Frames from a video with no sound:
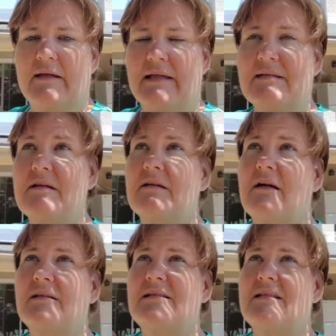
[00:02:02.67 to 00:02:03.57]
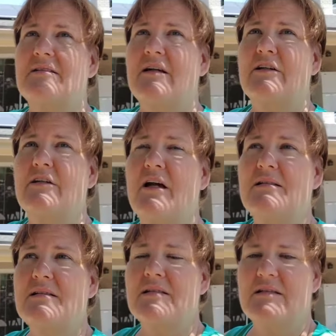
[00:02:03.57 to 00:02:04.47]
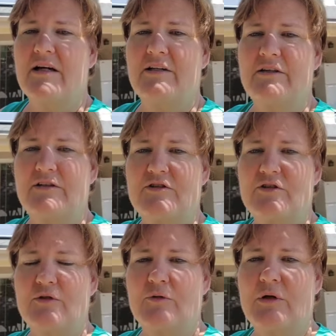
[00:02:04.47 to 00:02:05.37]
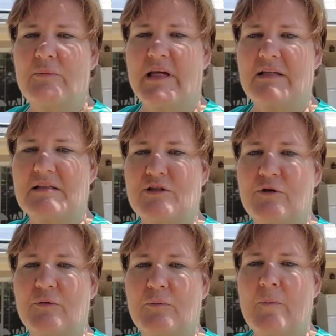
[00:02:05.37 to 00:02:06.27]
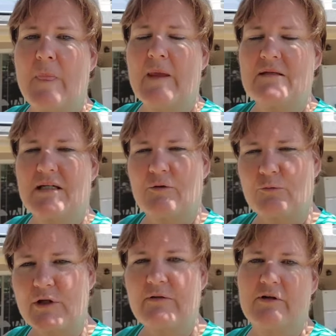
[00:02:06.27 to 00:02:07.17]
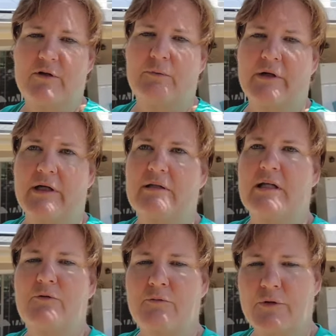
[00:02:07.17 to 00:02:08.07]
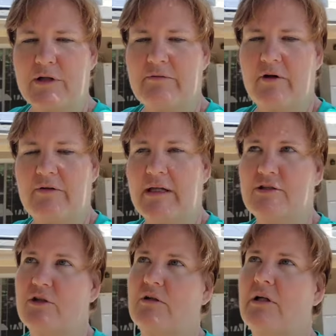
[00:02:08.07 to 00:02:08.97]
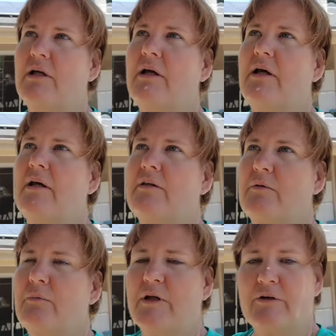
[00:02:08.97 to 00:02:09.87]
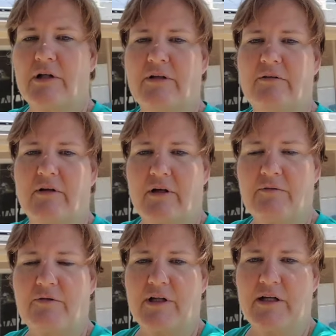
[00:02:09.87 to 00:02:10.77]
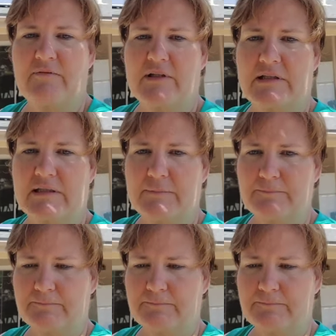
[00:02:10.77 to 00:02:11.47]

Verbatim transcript: that's not God's desire. God's desire is to make us new, to get rid of the debris, to get rid of all that junk, the bitterness, the unforgiveness